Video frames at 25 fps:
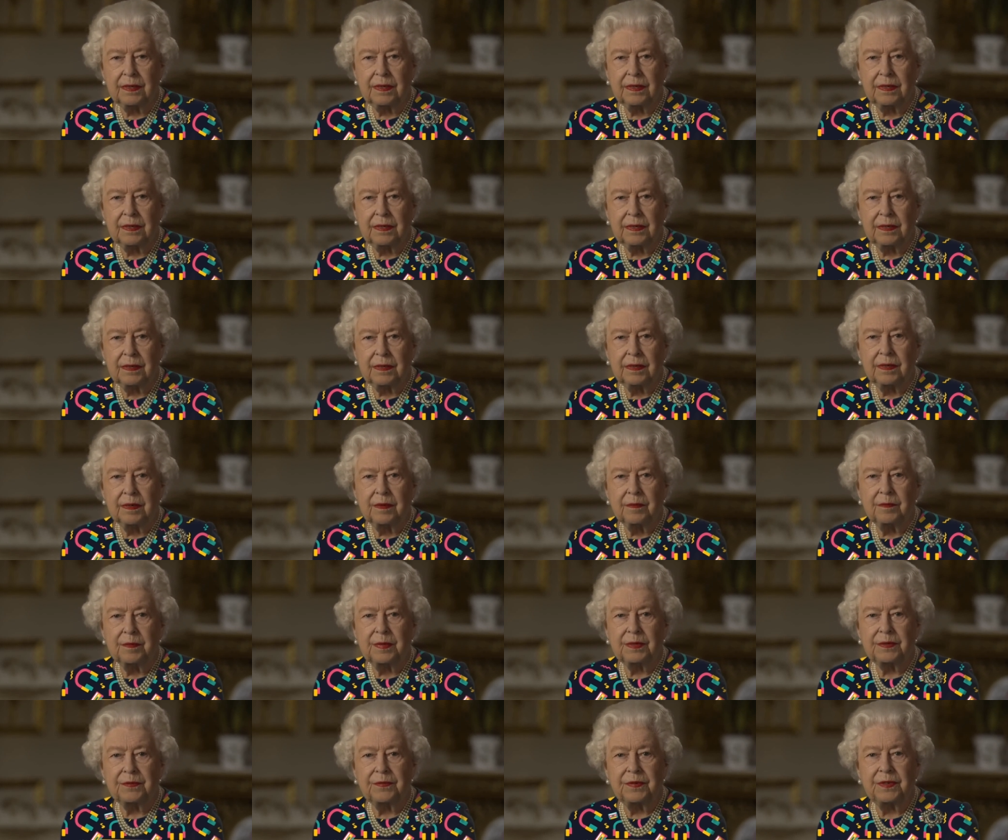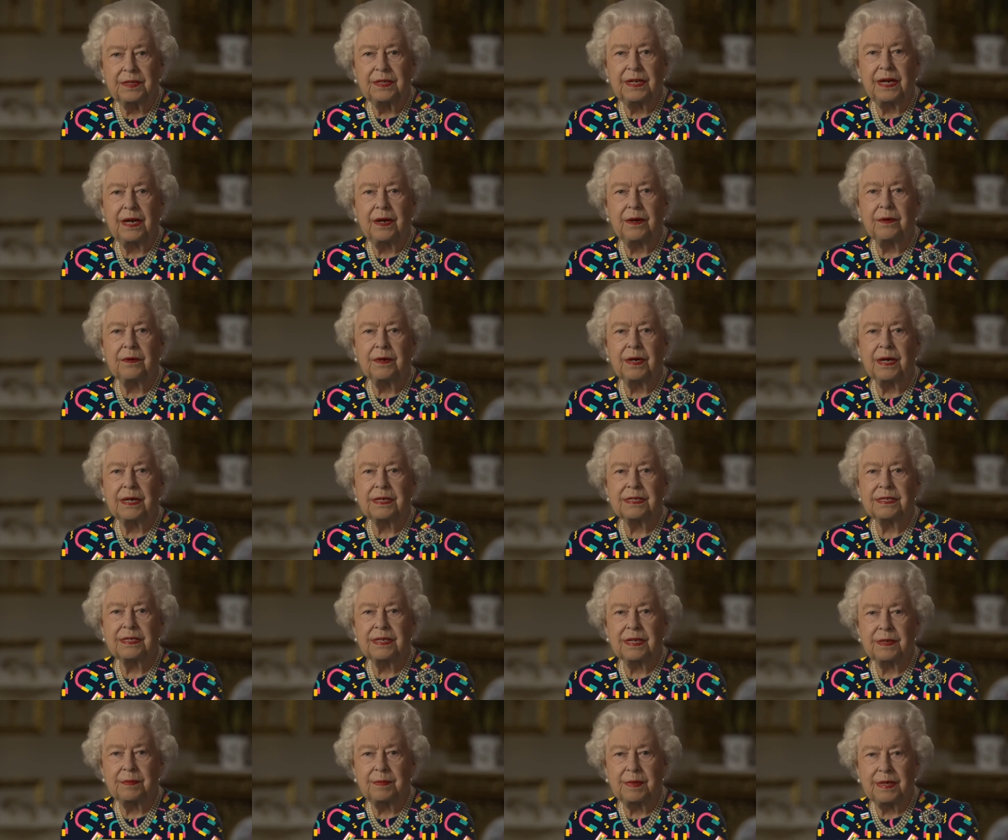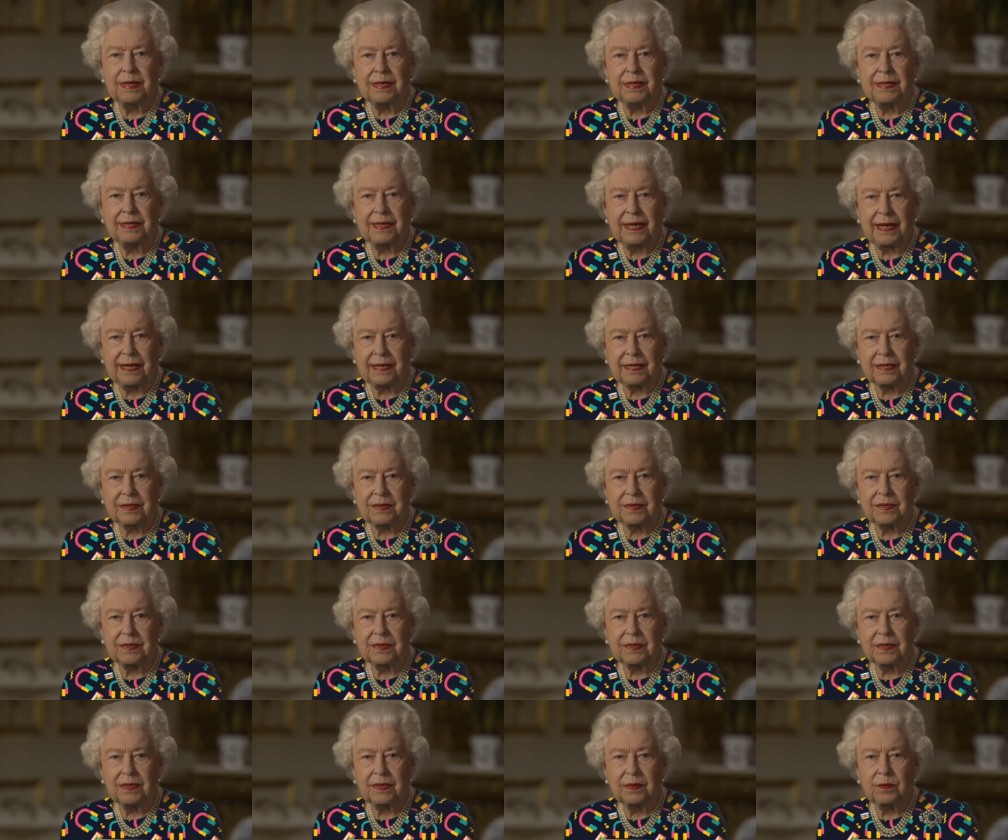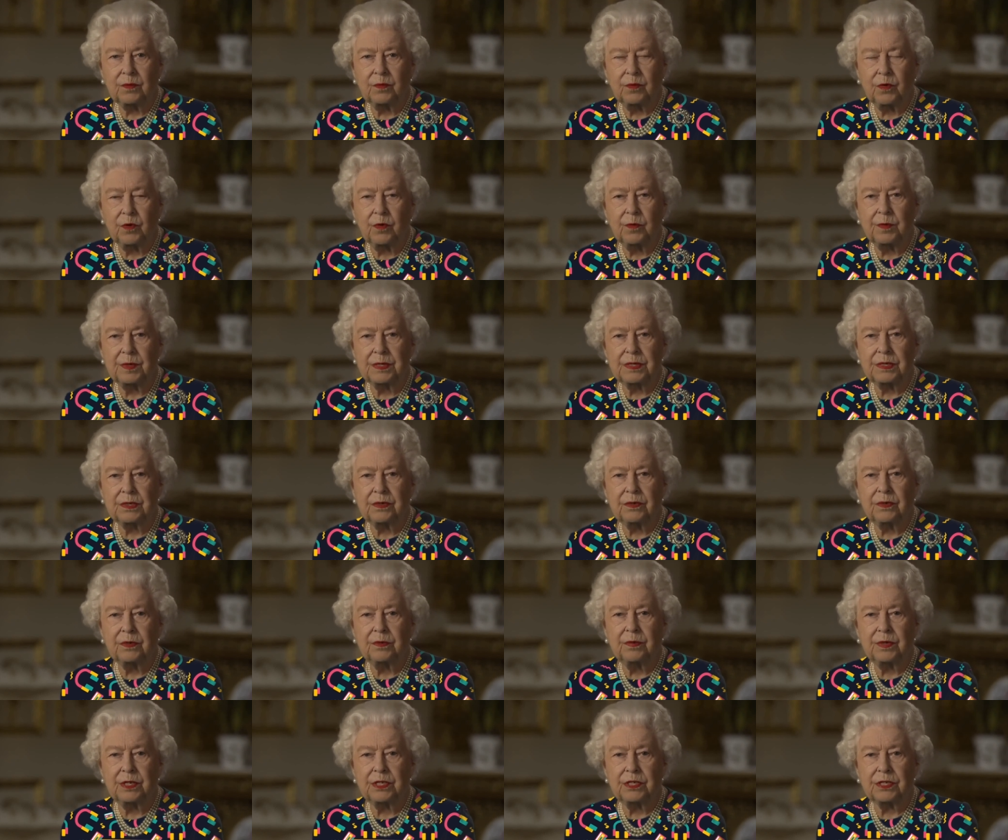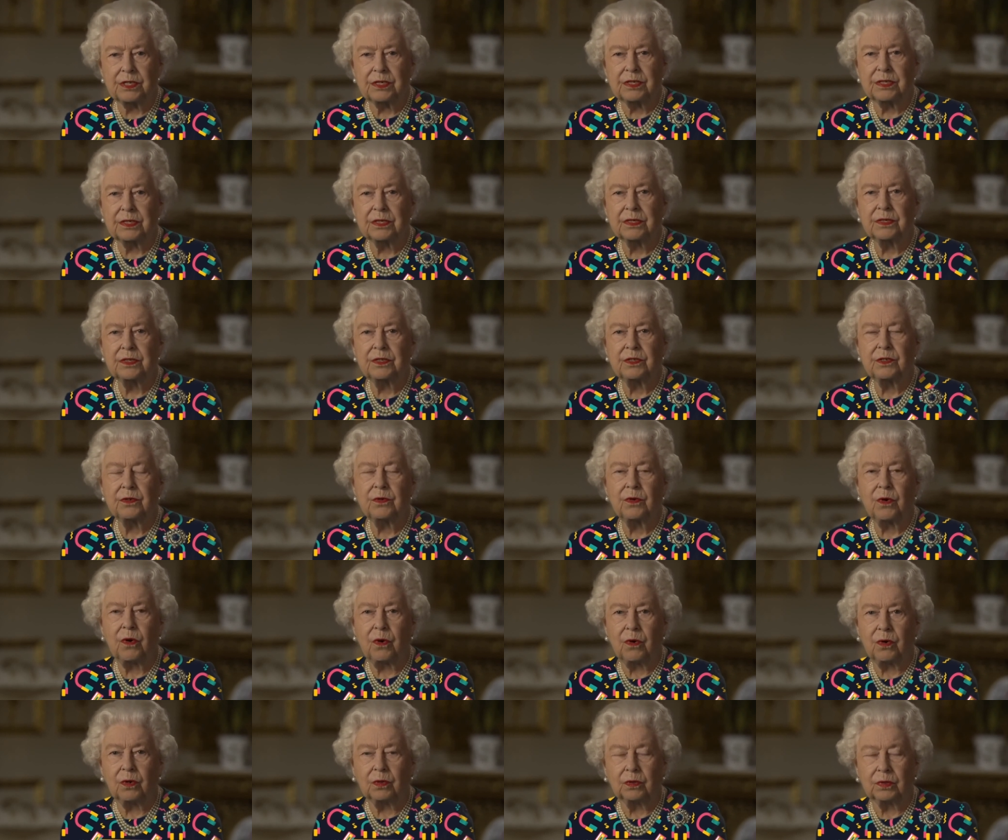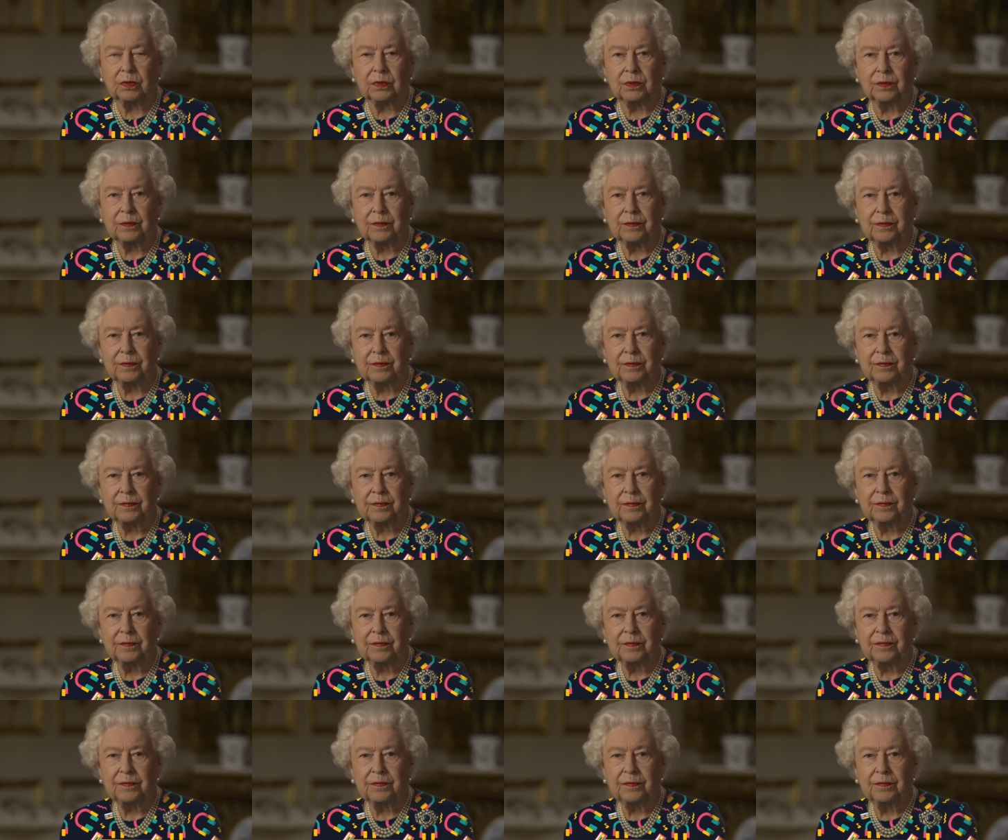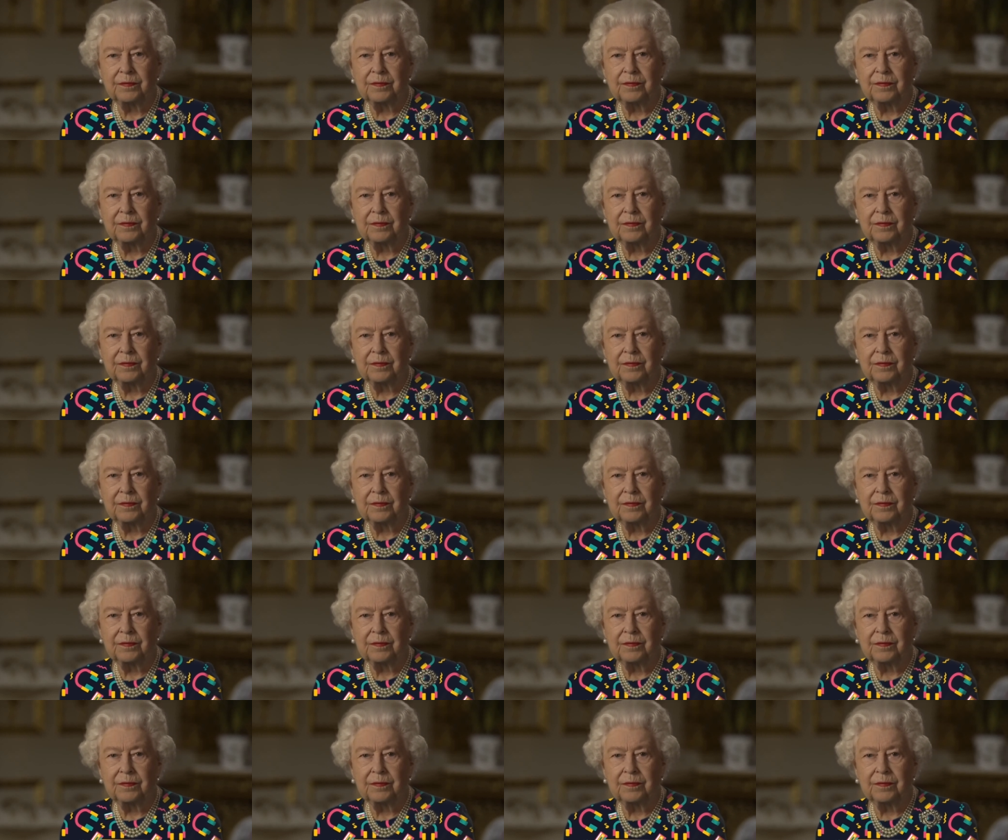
We love you. You are in our thoughts and prayers. And God save the